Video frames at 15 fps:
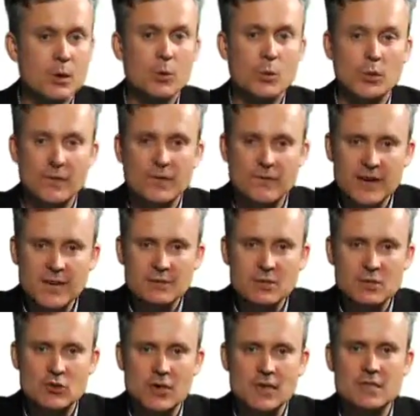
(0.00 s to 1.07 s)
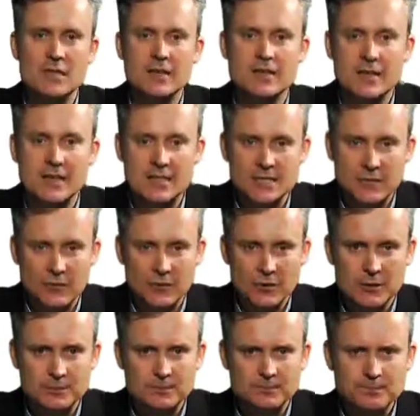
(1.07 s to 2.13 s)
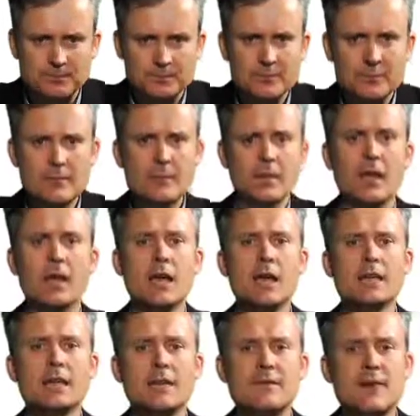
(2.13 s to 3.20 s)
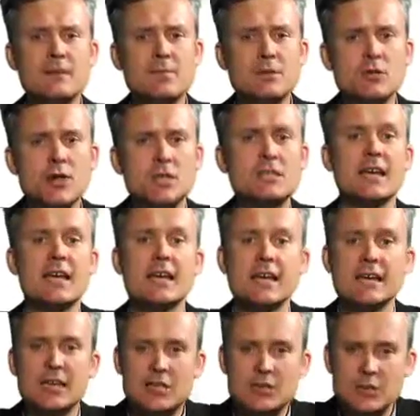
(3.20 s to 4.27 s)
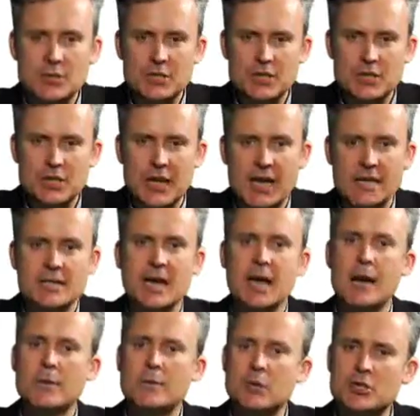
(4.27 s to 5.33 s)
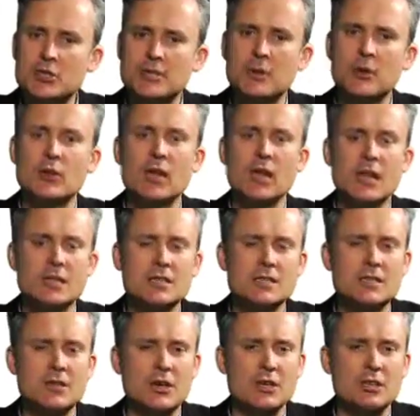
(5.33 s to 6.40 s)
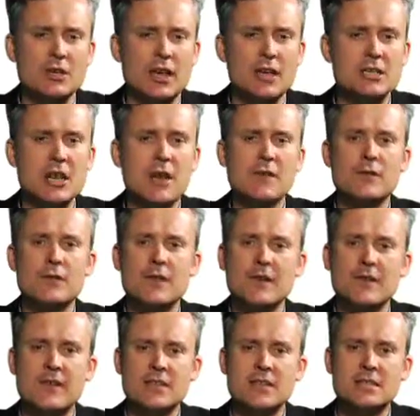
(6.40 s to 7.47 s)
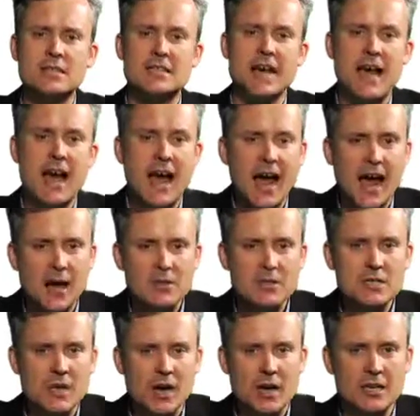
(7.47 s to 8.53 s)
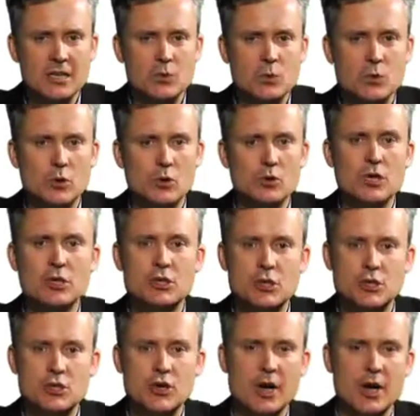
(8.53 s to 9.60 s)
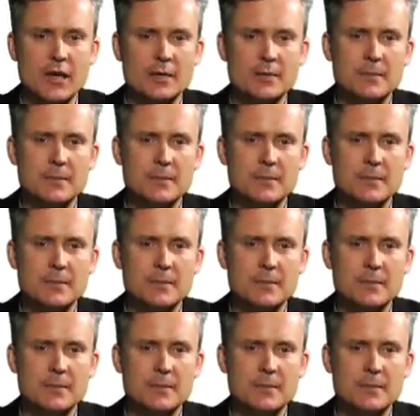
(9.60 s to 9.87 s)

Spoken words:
With investment trusts, it's different. The investment trust issues the shares and puts them on the London Stock Exchange for the investors outside its walls to trade.